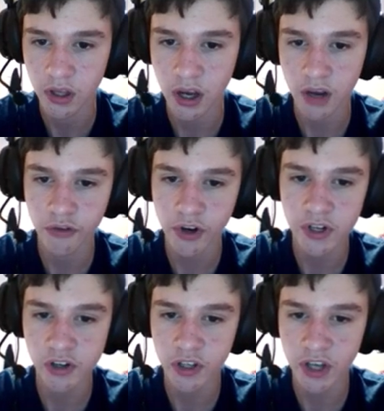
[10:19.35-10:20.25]
I've read
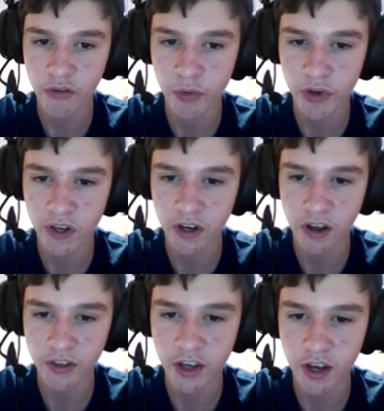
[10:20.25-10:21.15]
nearly every book in here. I
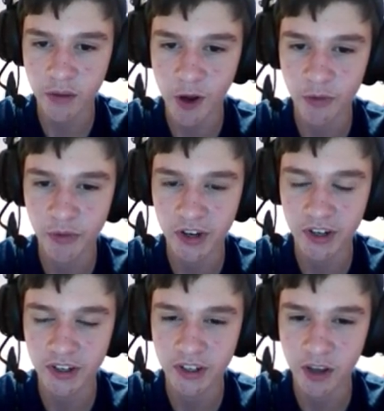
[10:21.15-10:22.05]
think I'm now prepared
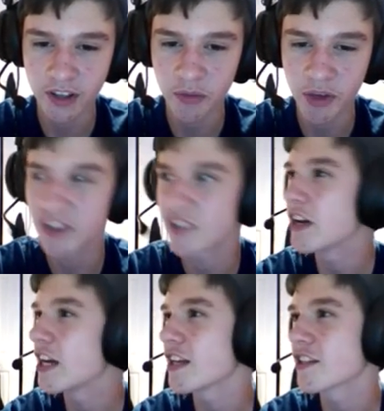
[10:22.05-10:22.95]
to tell my team.
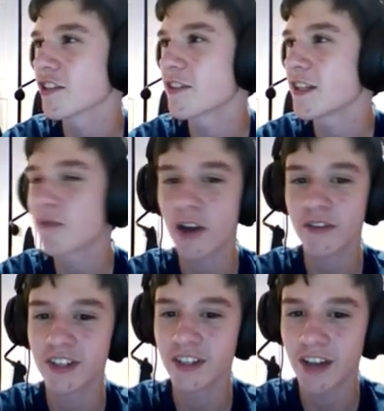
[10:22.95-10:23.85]
Is there a team not even
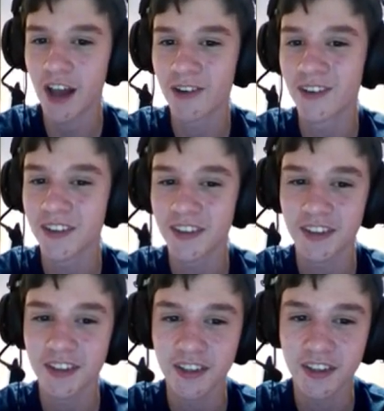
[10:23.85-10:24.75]
here now?
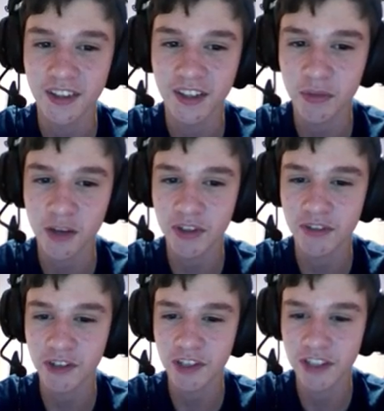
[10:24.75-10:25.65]
That would be
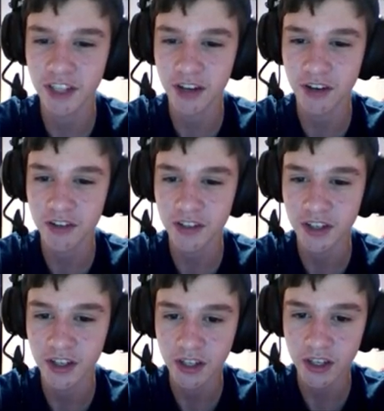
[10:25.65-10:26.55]
really sad, honestly.
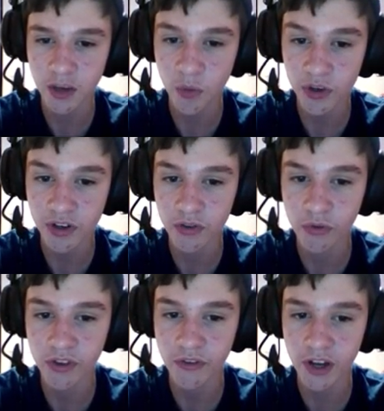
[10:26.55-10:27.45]
The game over there
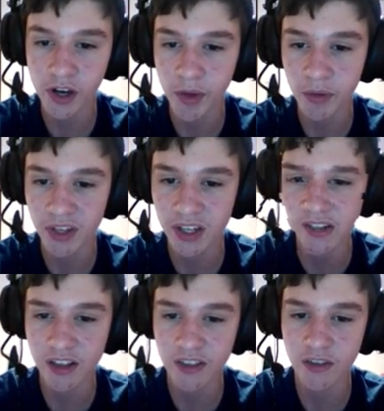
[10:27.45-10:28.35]
was fun. I might play it
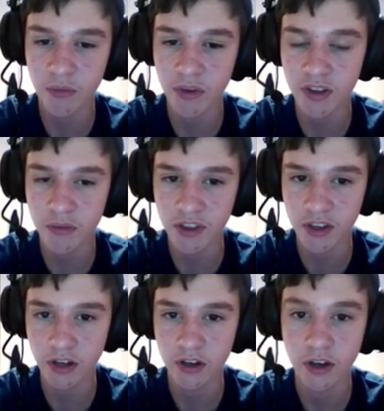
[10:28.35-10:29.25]
again since my team isn't here.